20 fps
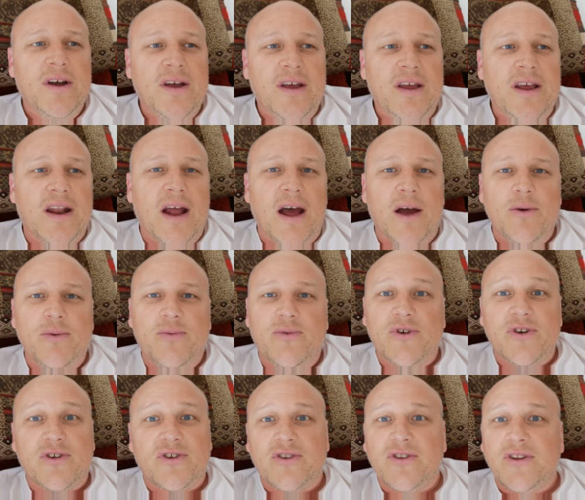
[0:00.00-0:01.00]

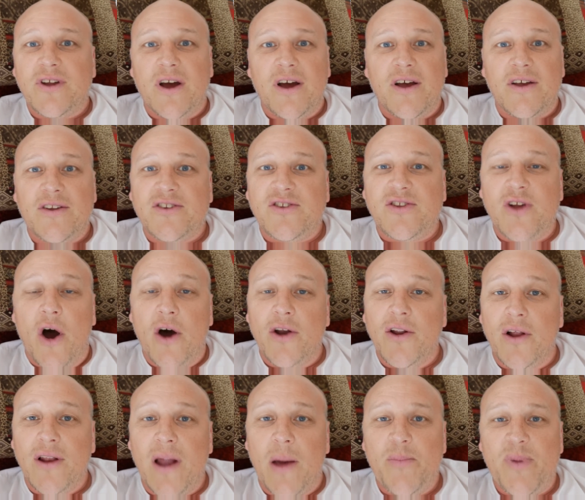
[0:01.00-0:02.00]
just start an
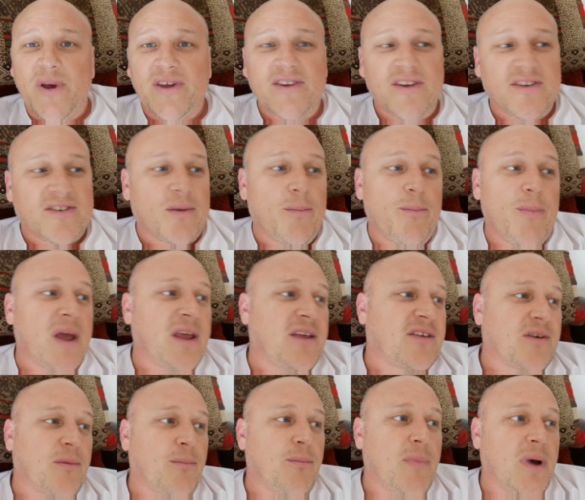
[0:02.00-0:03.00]
online business and make
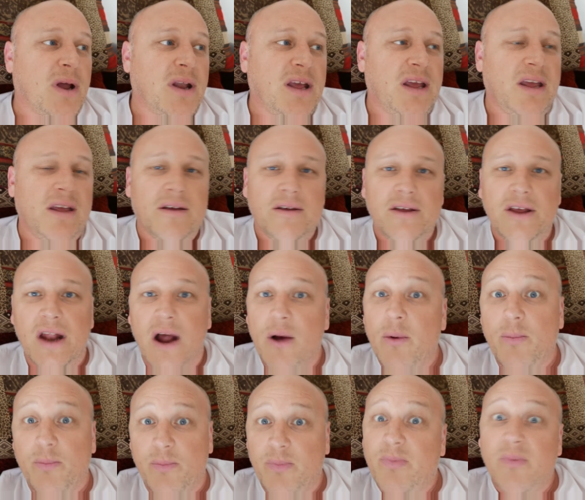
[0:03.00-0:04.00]
some money,
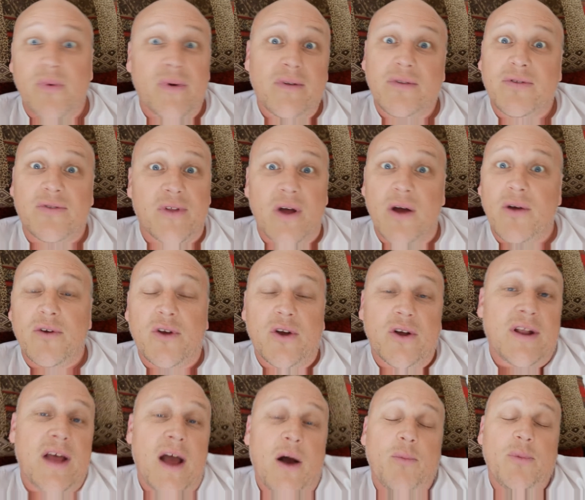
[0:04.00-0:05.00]
that
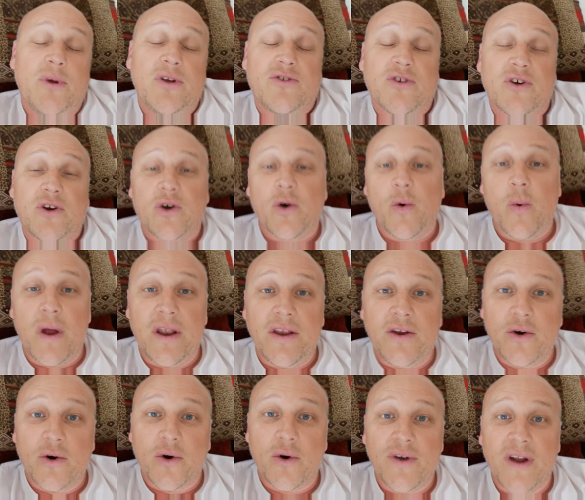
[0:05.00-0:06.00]
could help you to quit
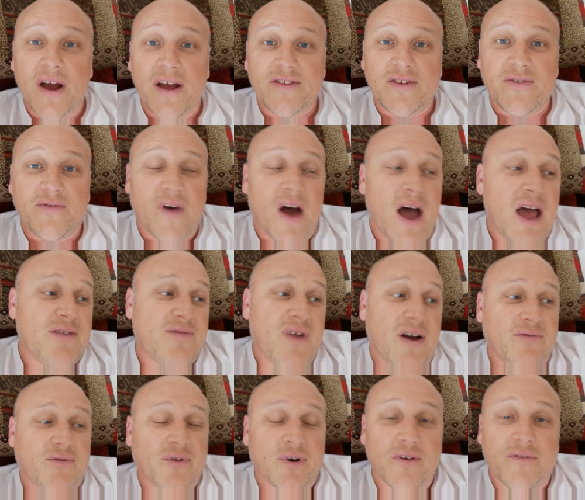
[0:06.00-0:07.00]
your 9-to-5
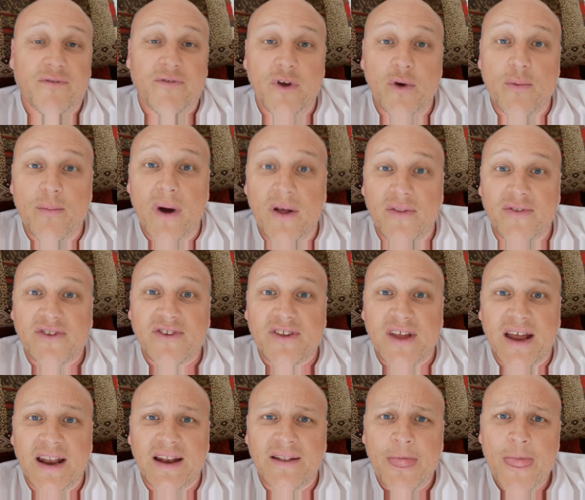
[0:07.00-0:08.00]
after a few months,
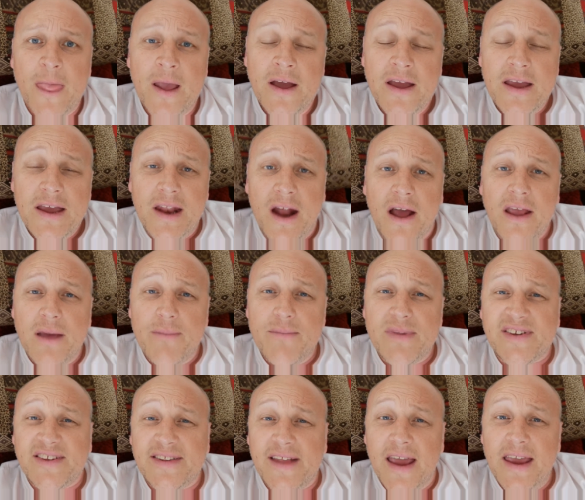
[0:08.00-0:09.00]
then, you're
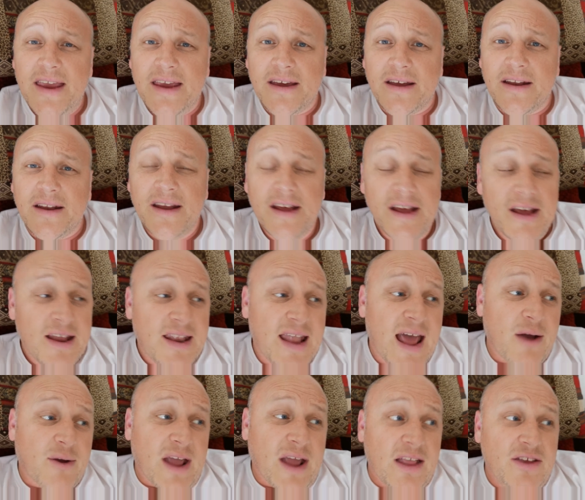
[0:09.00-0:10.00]
mistaken.
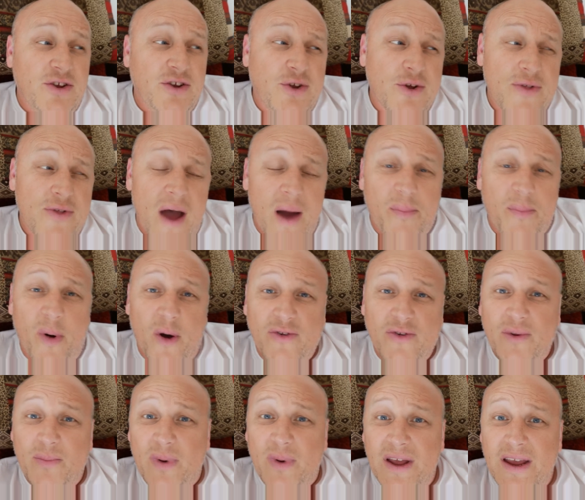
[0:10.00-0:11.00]
Now, can you do that
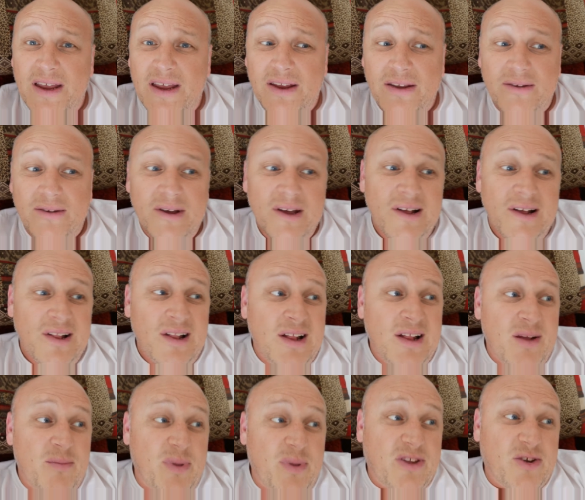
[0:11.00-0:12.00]
possibly
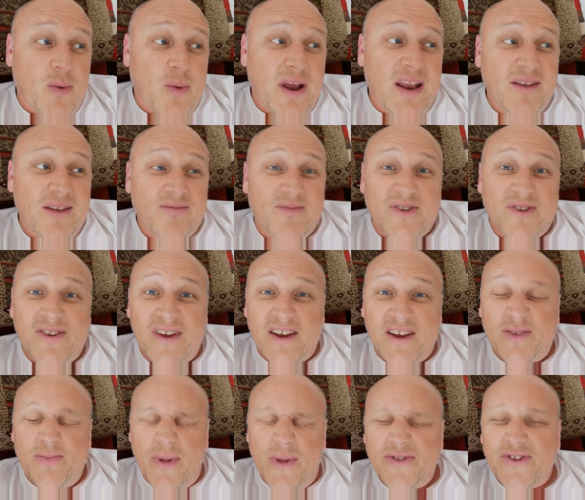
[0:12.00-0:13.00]
between
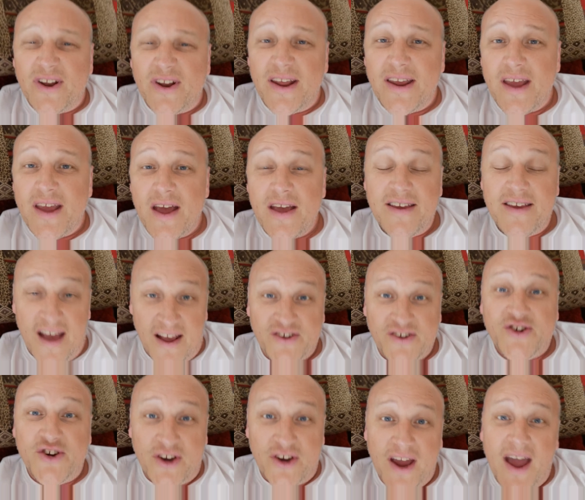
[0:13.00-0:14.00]
6 months and a year?
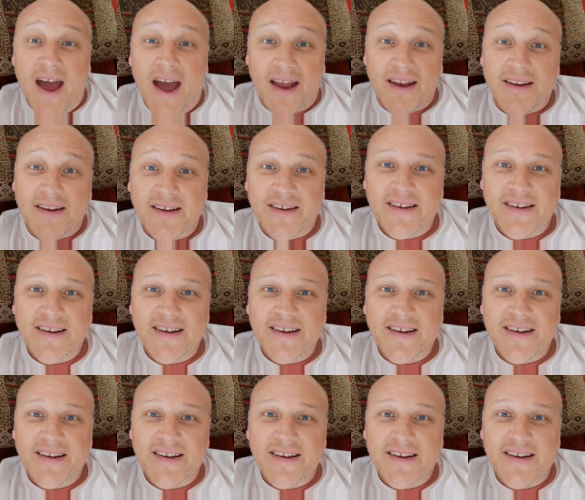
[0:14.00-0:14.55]
Yes, you can.